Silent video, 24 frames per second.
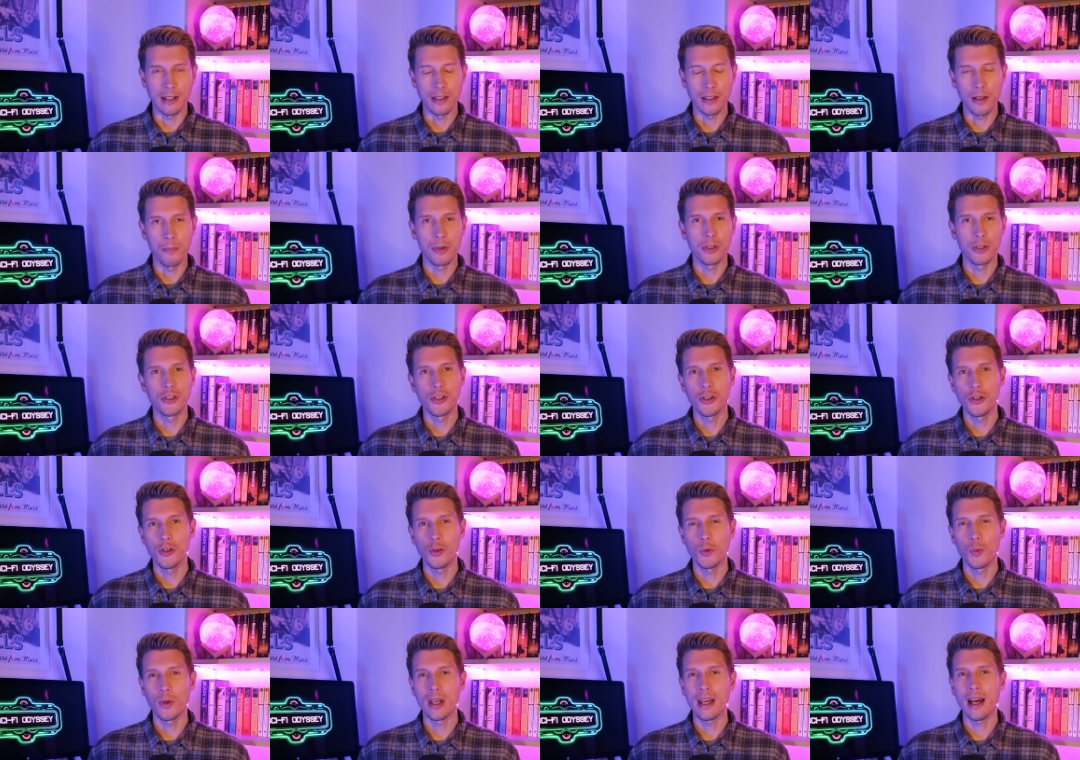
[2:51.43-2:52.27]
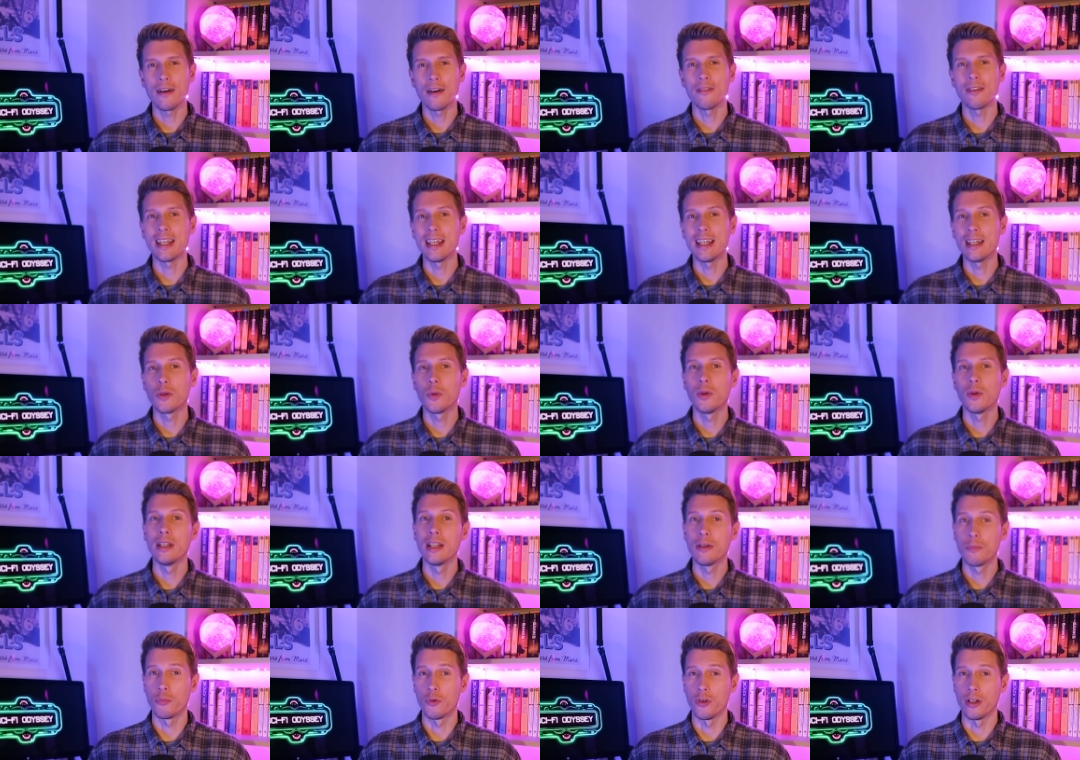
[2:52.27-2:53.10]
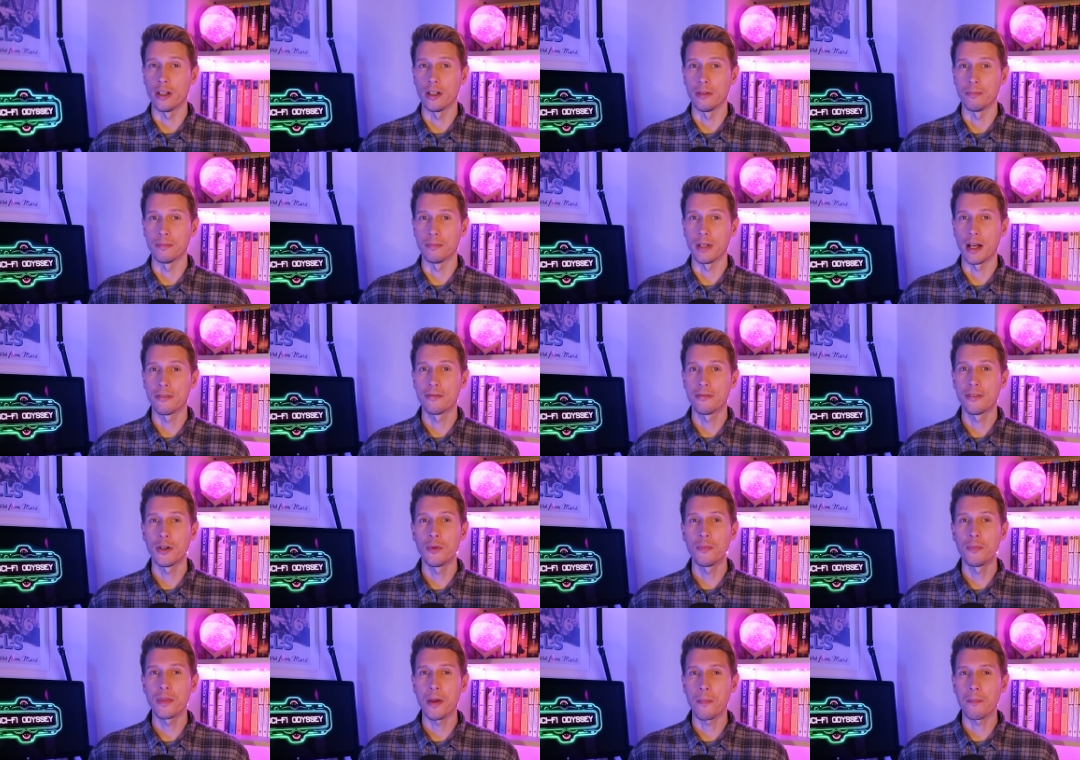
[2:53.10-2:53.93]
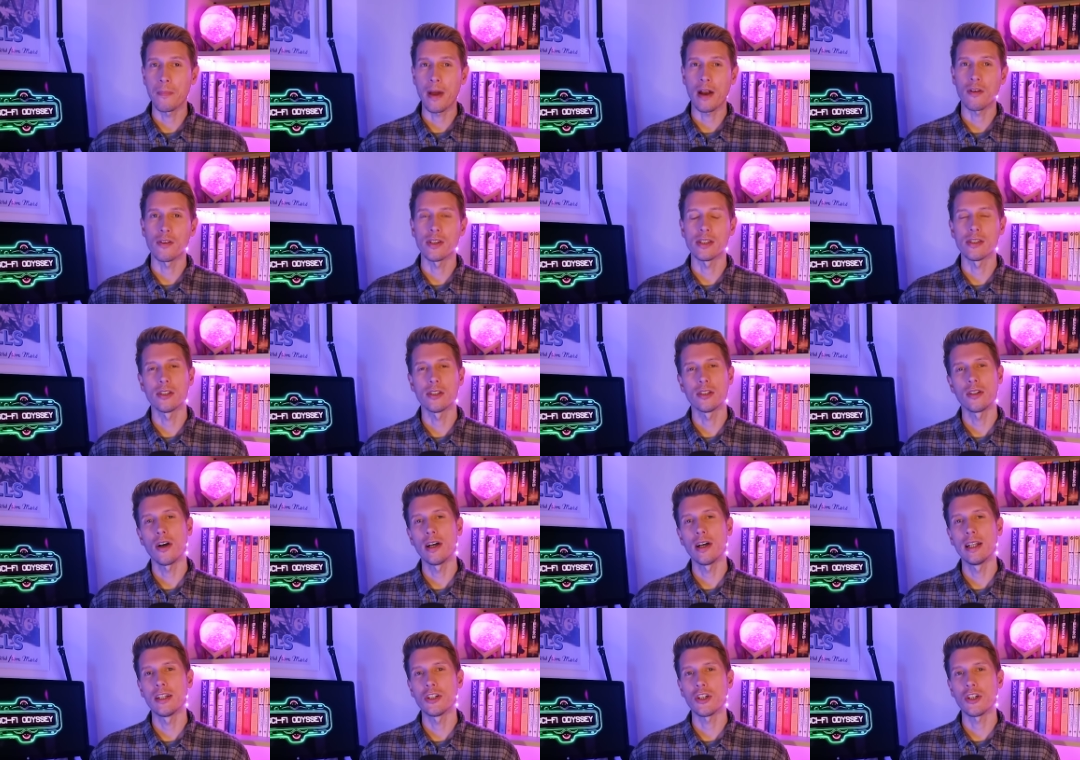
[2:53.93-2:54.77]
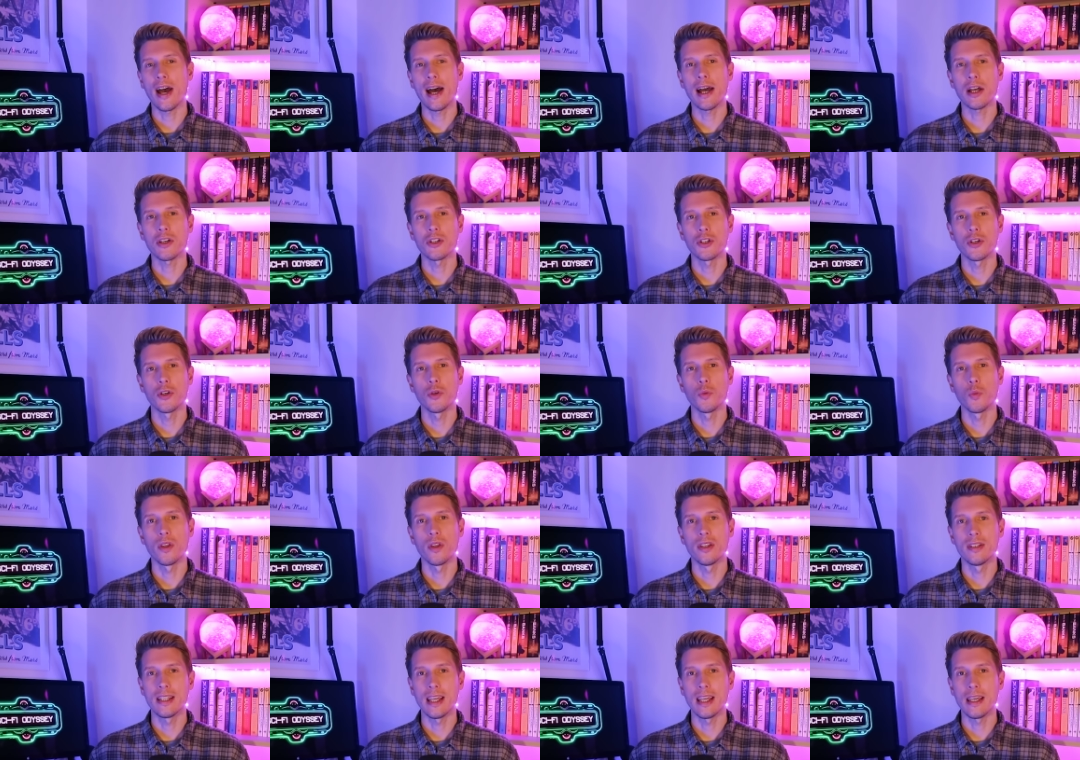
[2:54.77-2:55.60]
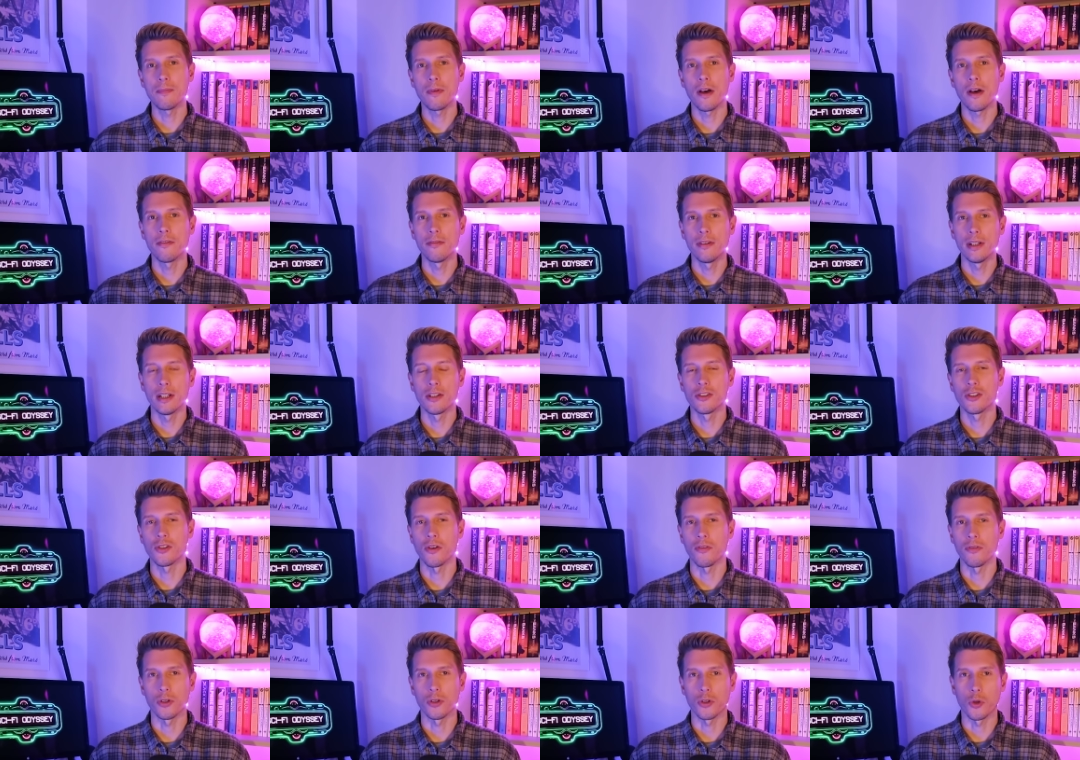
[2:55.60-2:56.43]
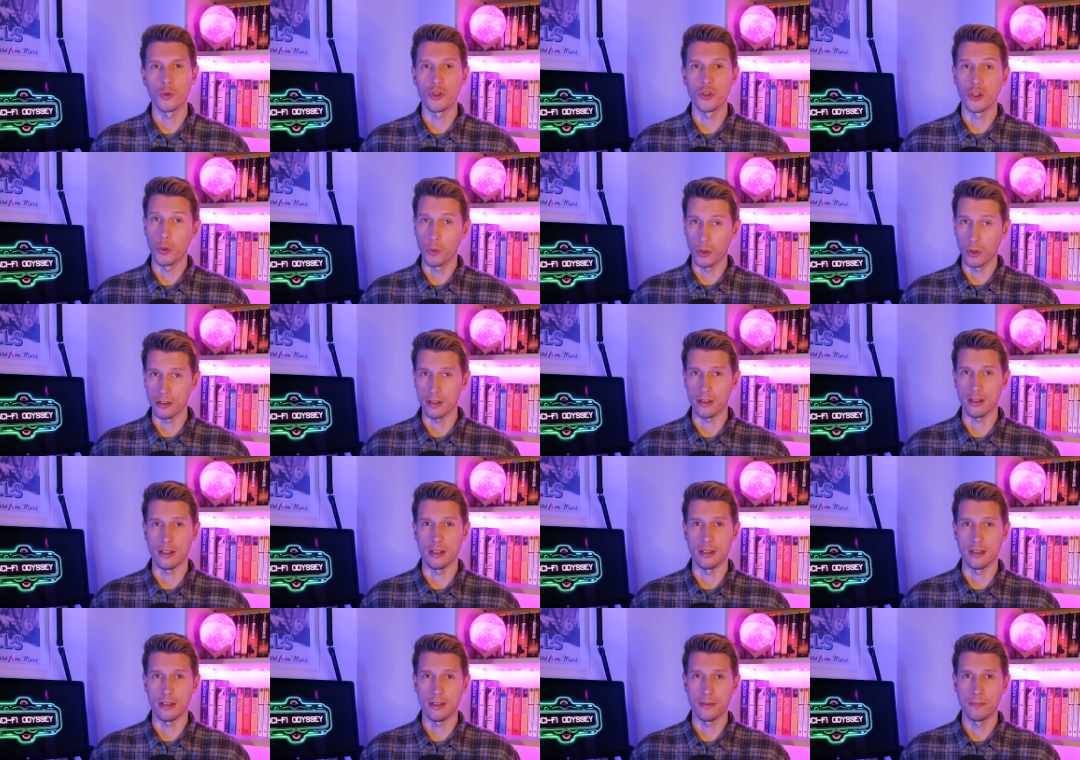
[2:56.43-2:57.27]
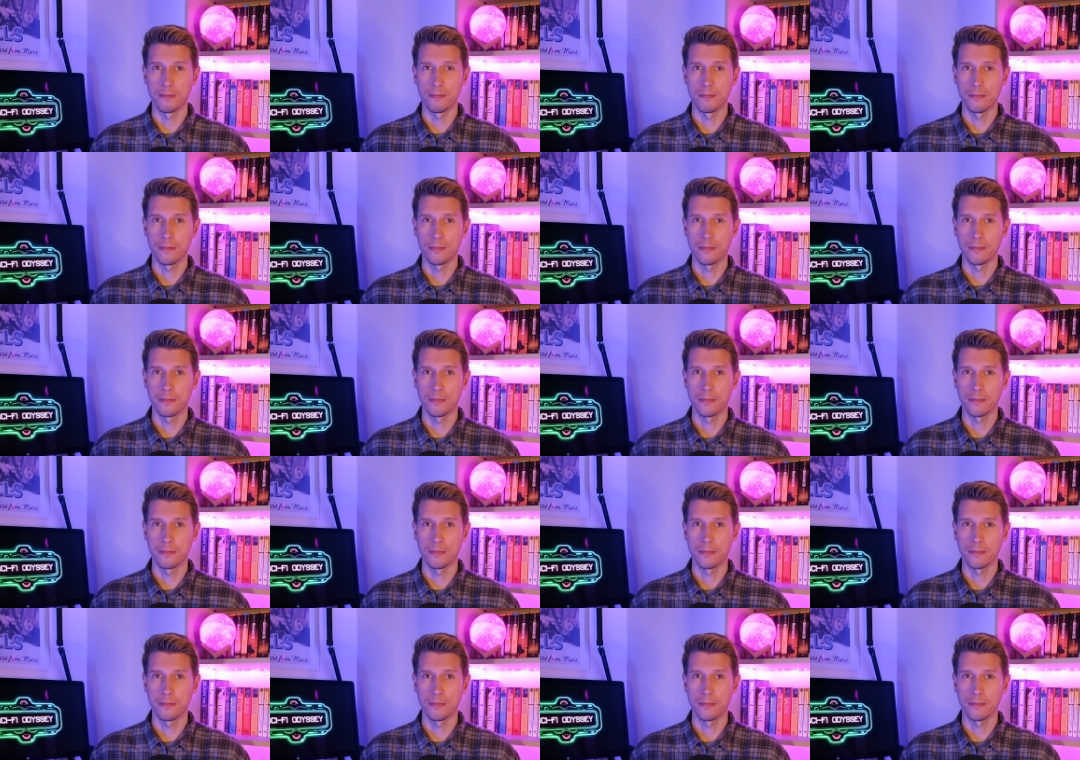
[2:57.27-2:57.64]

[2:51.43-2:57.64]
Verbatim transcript: At number two, we have Equilibrium, a film that marries stylish action with deep philosophical nuances.